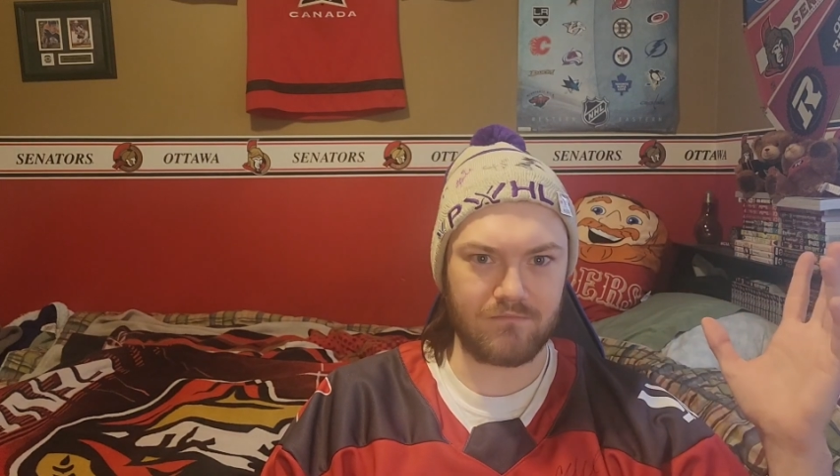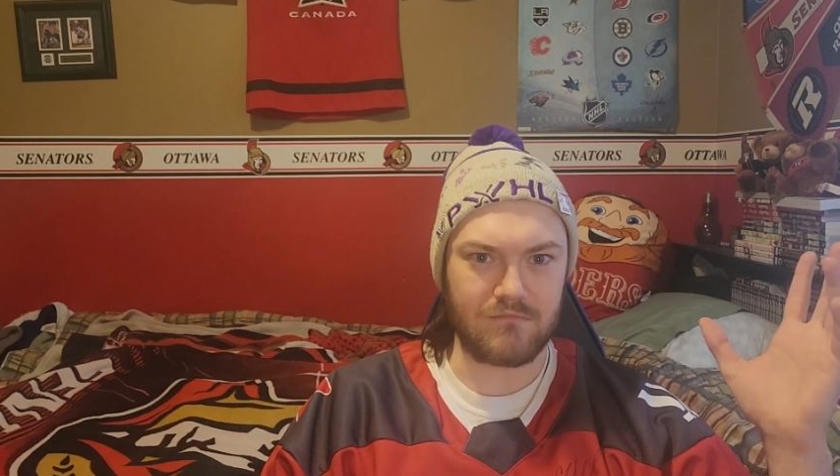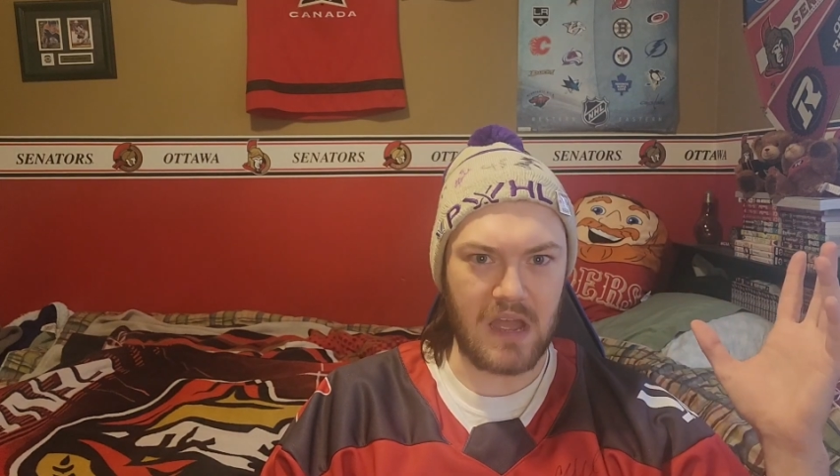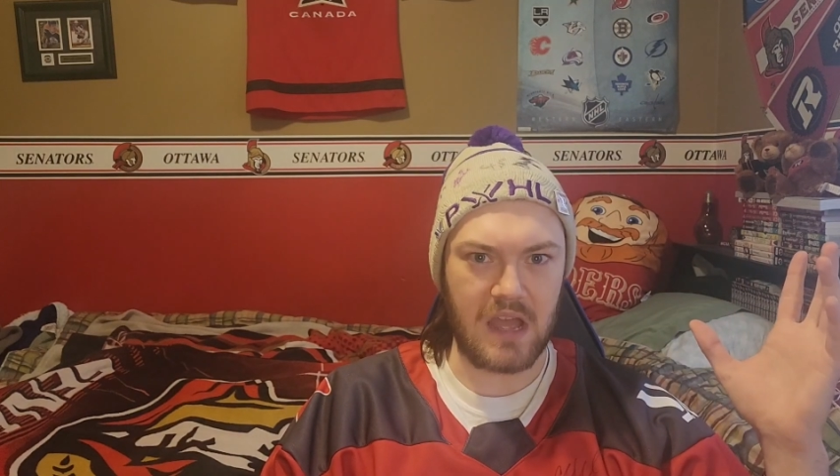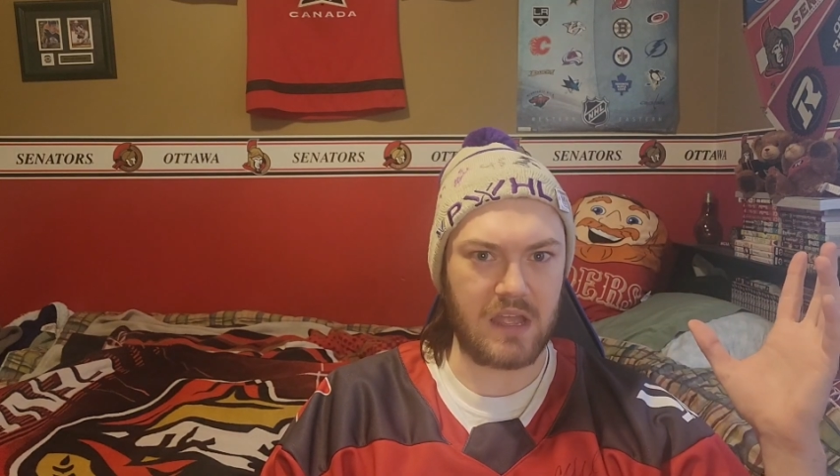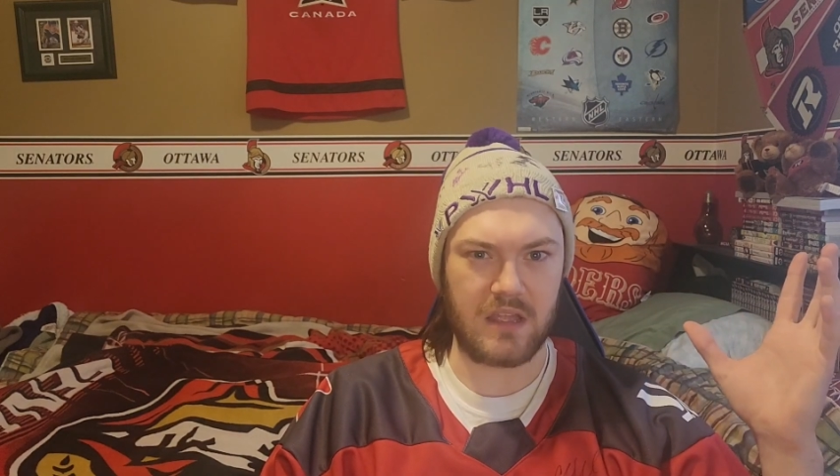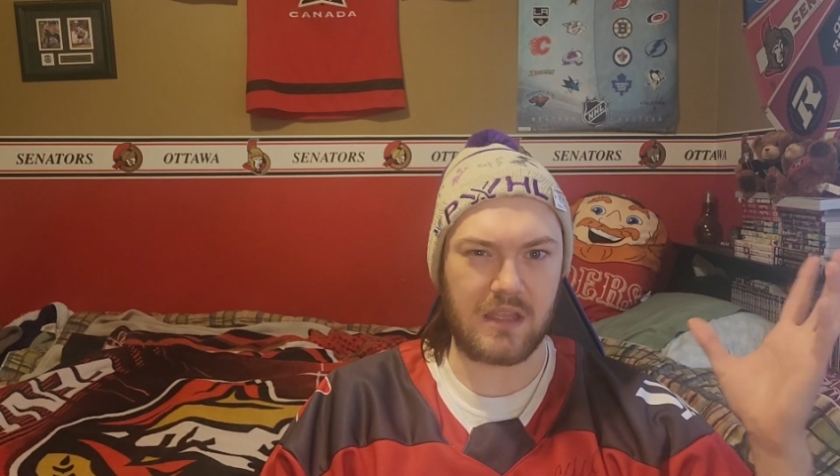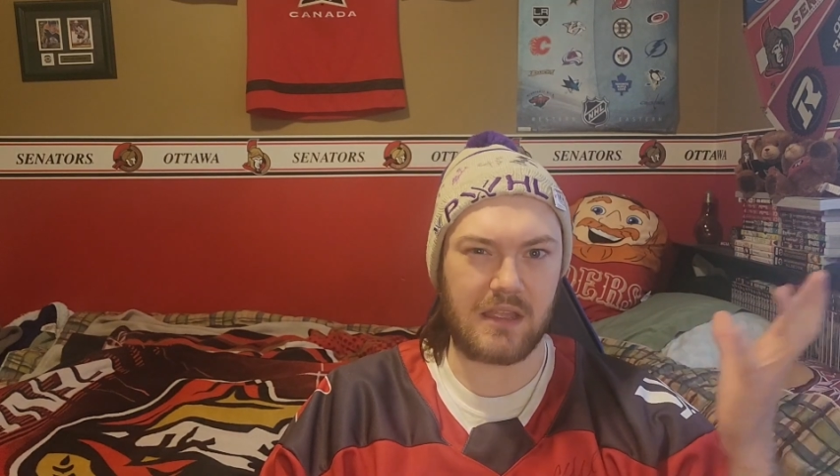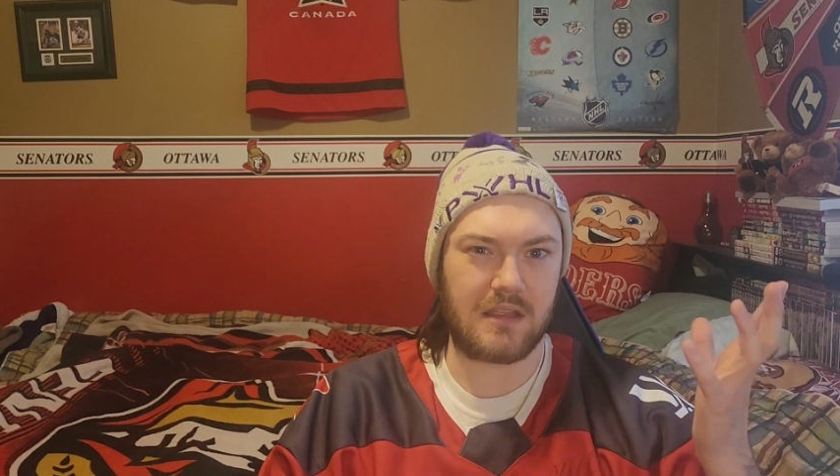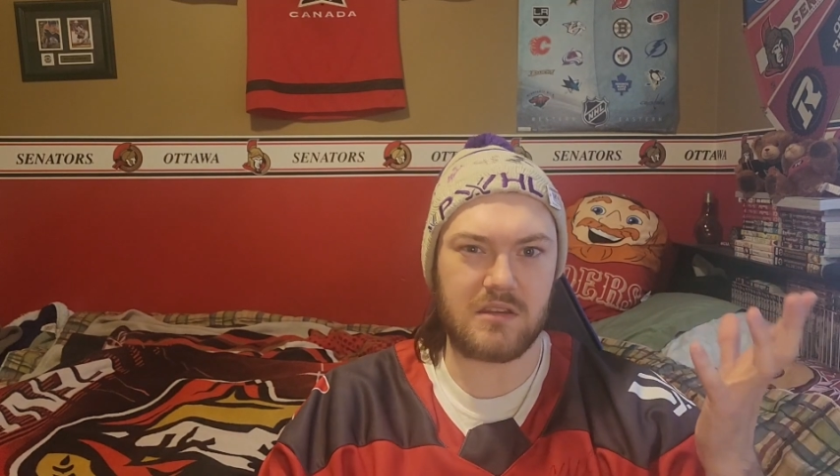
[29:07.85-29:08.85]

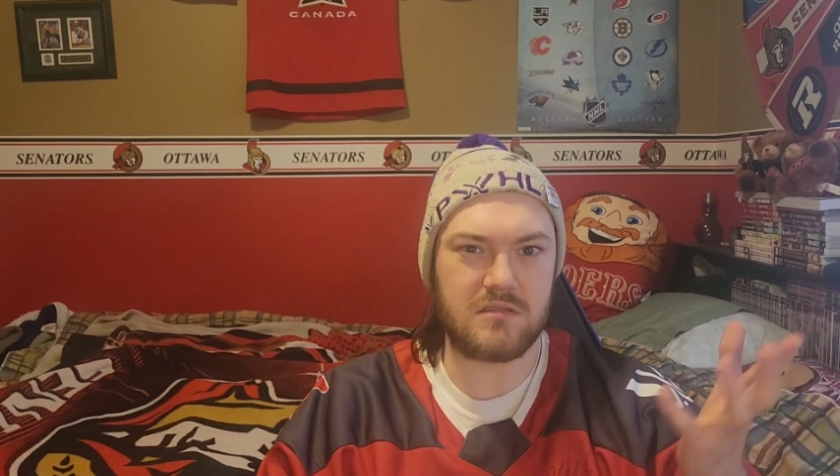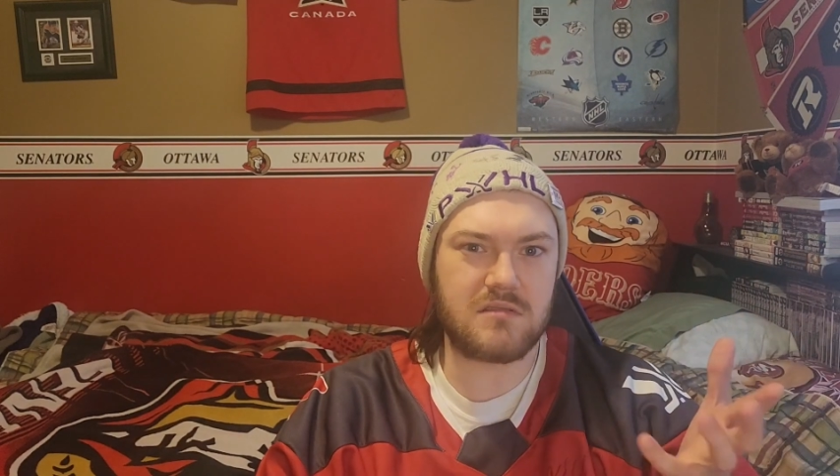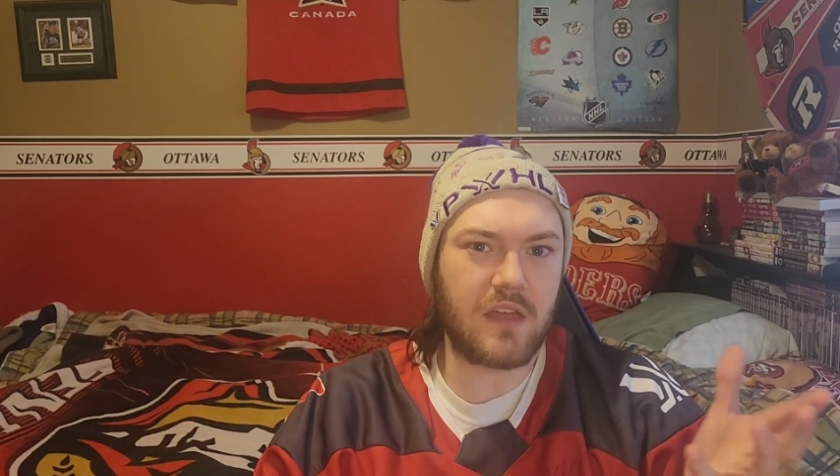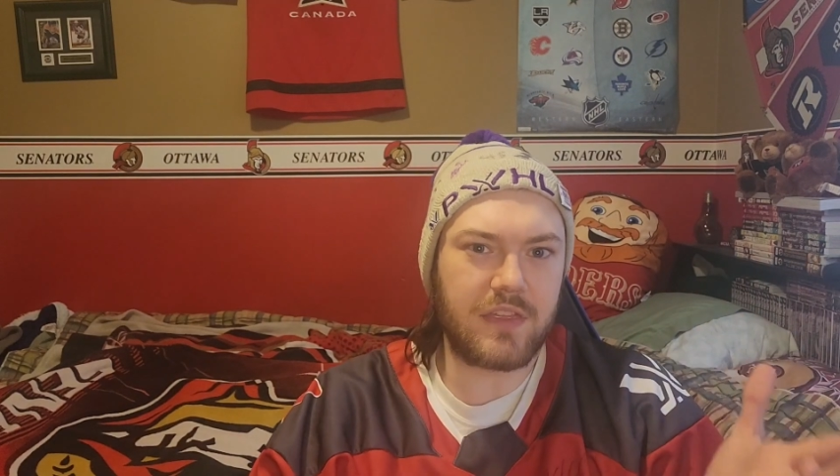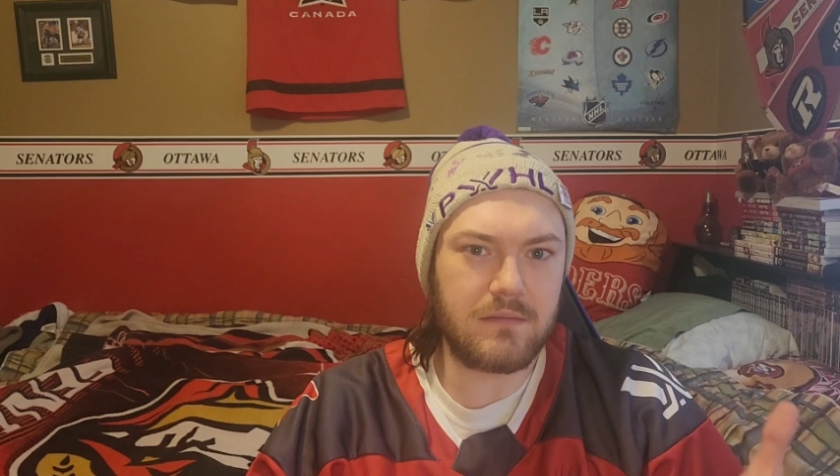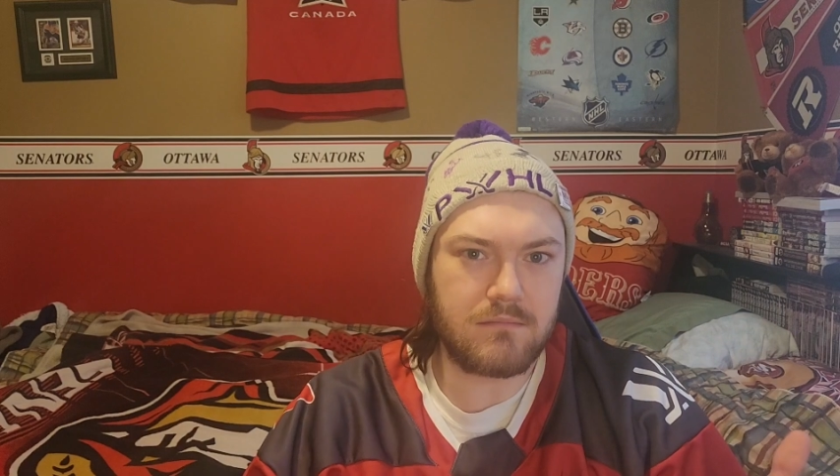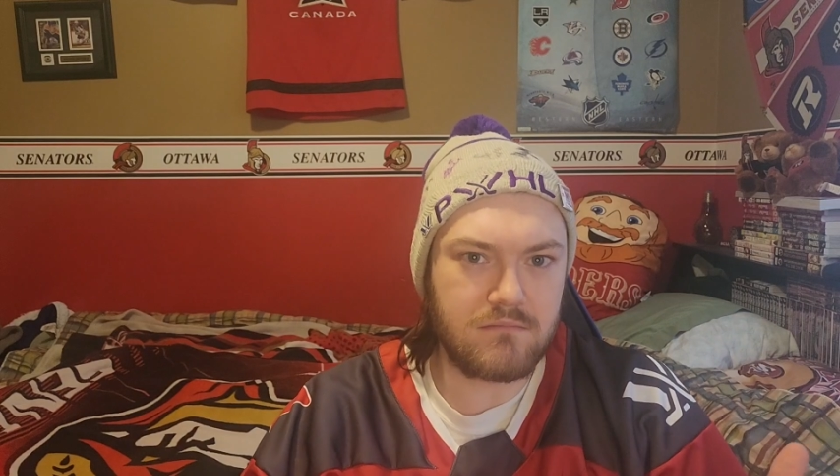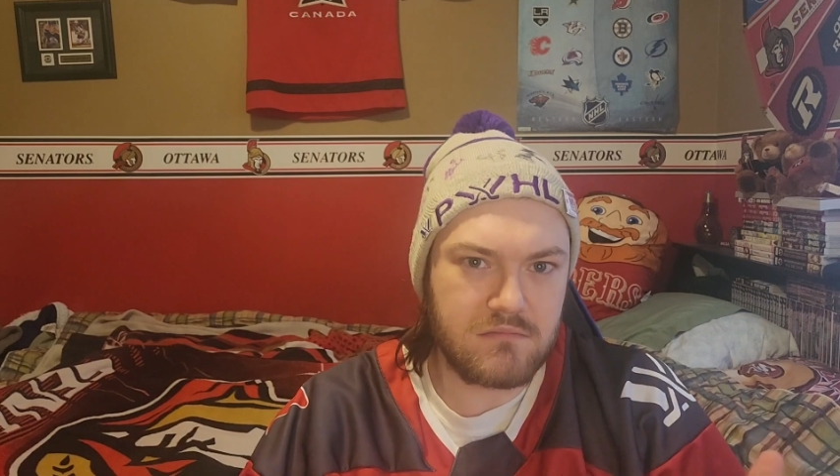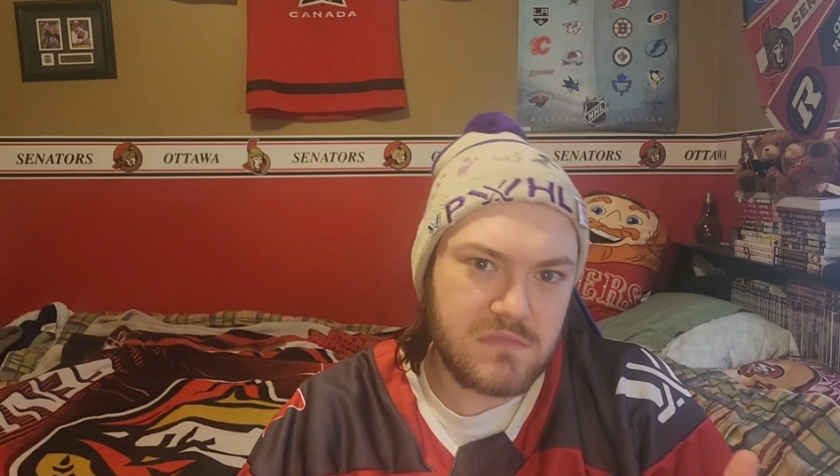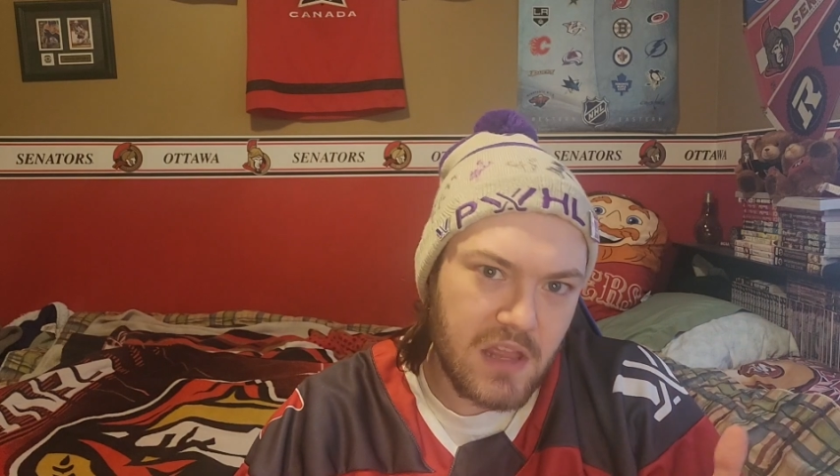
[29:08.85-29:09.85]

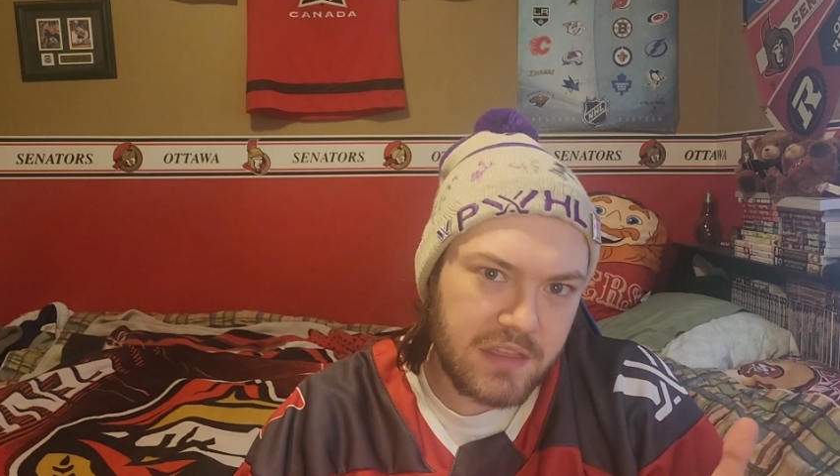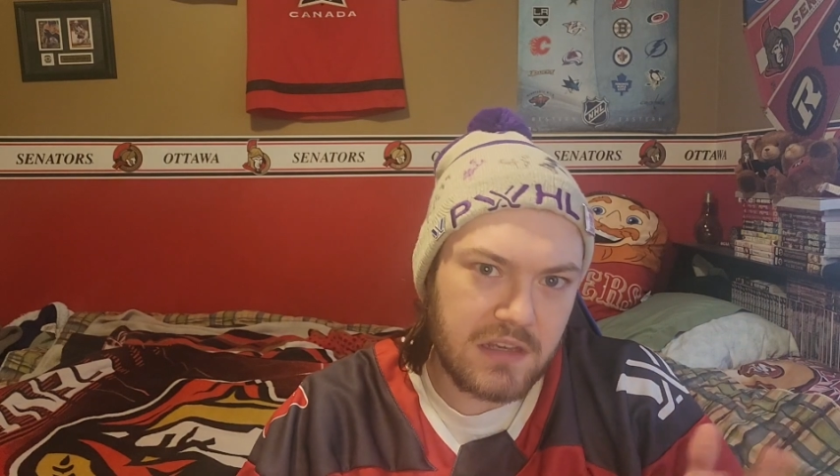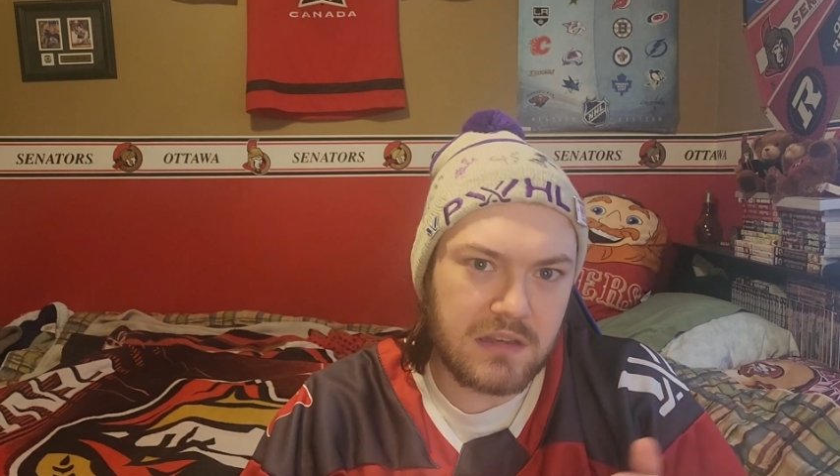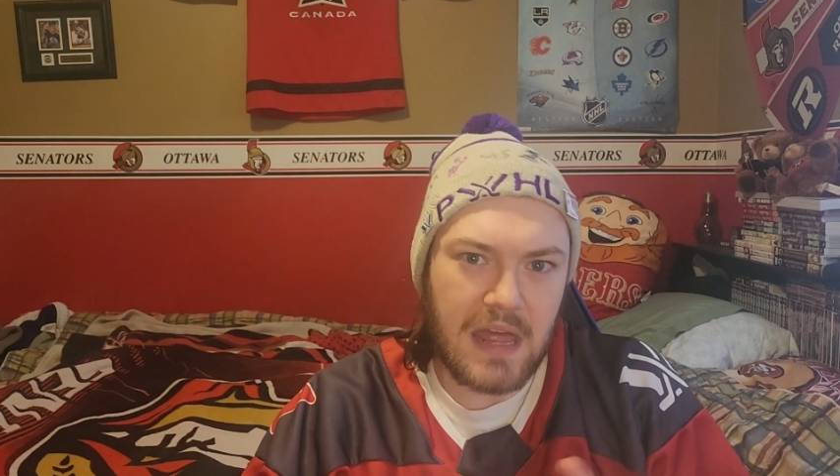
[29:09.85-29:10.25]
nothing